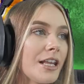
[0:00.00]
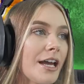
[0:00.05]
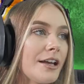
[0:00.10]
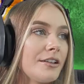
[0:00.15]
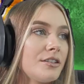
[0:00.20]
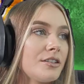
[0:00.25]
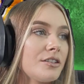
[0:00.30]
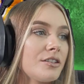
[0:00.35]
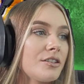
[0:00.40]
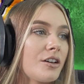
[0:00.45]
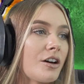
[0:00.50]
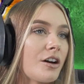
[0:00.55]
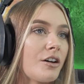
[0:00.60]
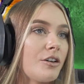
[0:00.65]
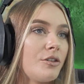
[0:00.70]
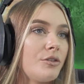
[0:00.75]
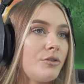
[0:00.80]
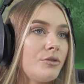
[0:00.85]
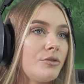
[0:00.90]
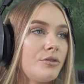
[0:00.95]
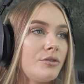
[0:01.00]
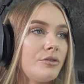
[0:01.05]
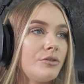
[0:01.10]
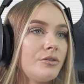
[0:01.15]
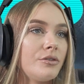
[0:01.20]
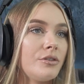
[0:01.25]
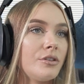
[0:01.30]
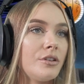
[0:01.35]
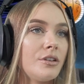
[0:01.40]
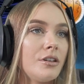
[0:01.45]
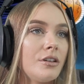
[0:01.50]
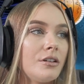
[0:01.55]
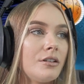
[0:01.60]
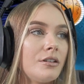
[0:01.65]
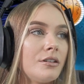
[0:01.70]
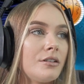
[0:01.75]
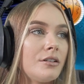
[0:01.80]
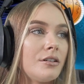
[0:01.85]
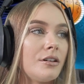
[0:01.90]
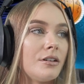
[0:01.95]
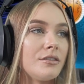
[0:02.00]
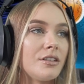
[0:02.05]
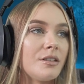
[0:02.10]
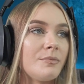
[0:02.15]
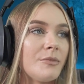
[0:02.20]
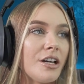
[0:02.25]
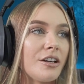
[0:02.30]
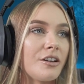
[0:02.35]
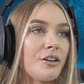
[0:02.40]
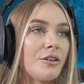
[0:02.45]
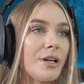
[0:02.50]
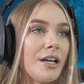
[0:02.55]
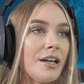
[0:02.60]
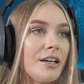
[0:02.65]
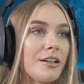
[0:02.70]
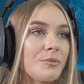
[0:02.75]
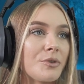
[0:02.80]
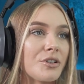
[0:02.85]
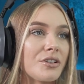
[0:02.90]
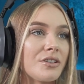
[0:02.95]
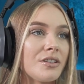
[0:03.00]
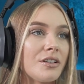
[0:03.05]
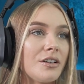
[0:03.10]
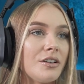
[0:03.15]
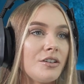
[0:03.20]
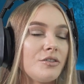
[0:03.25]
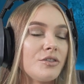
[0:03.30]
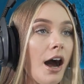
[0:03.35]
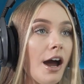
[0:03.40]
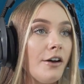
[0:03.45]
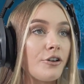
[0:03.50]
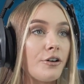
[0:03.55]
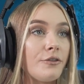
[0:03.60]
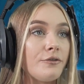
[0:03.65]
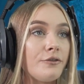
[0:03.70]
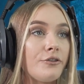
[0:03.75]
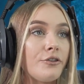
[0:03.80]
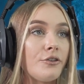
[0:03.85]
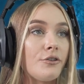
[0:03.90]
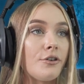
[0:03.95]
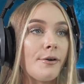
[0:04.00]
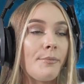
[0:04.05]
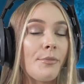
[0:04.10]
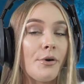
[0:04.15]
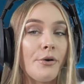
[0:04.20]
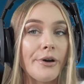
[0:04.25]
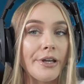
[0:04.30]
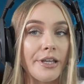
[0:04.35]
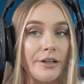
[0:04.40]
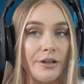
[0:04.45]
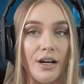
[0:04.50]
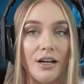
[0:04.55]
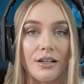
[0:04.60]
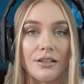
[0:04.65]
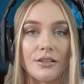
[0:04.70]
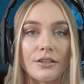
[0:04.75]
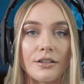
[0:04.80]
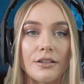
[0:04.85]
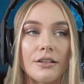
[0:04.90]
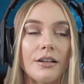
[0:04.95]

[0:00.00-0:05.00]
Let's go onto My Career, and I'm going to tell you. I've gone for a point guard.